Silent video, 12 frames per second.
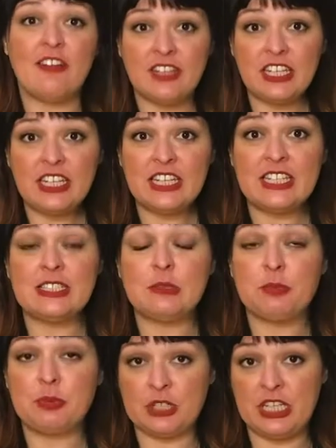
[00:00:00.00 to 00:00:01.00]
oven is
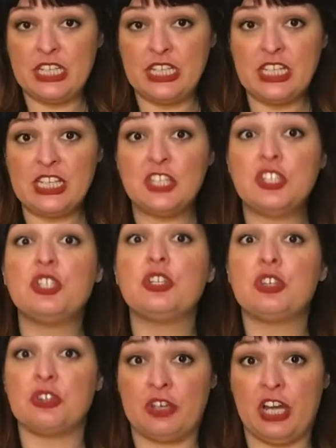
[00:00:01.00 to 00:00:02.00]
preheated to
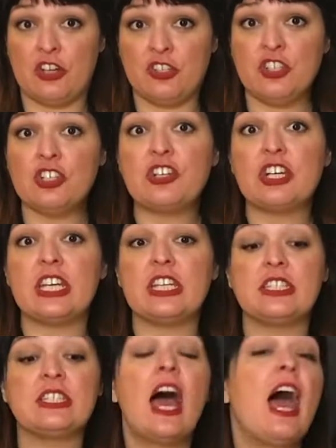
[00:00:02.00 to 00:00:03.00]
300
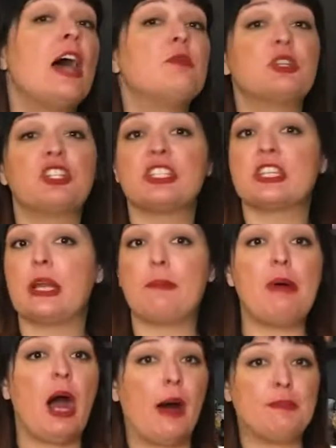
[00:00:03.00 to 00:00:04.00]
degrees and we're just gonna
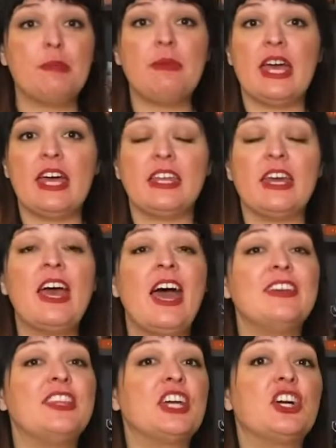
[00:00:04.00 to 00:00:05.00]
pop them in
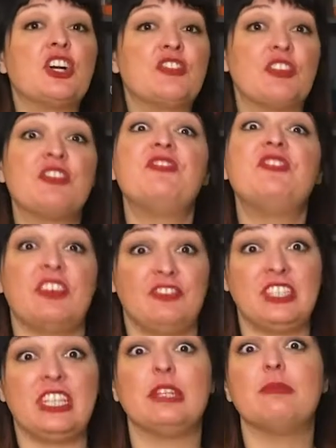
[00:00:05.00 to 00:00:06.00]
and they cook for
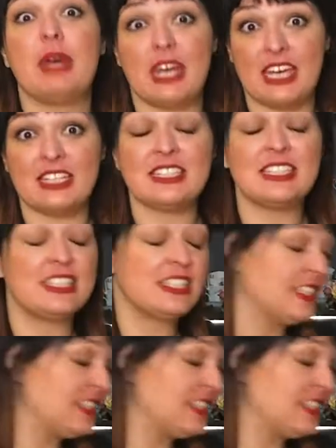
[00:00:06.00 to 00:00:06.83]
15 minutes.